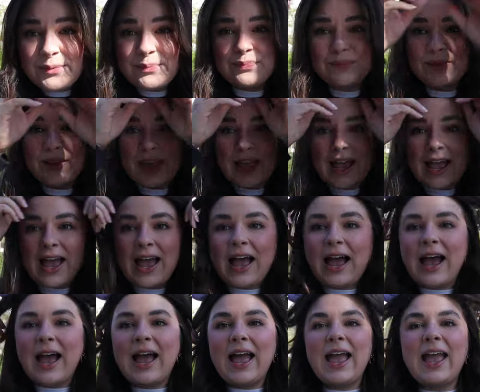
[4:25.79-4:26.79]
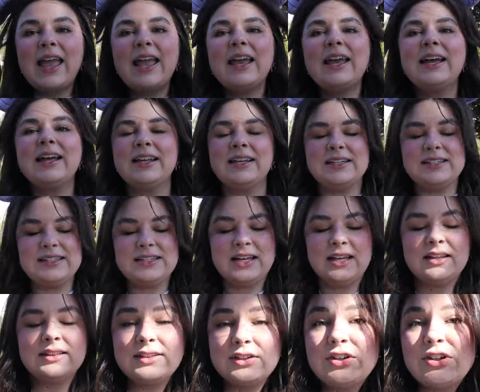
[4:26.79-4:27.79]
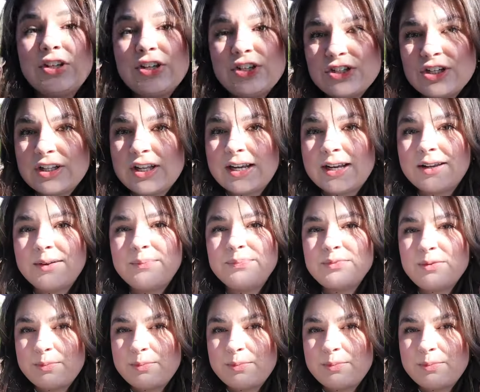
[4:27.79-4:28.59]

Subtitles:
and literally chilling